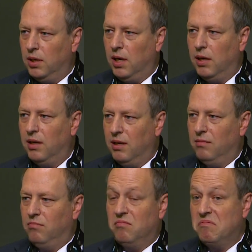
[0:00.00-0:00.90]

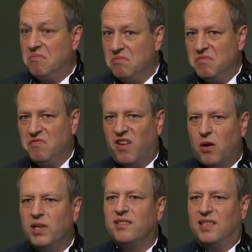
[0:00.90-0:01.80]

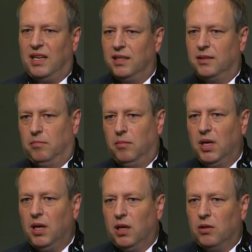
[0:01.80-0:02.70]
Very seldom
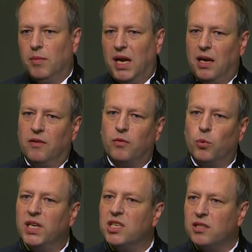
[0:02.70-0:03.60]
You may have
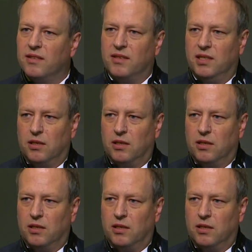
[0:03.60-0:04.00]
regions in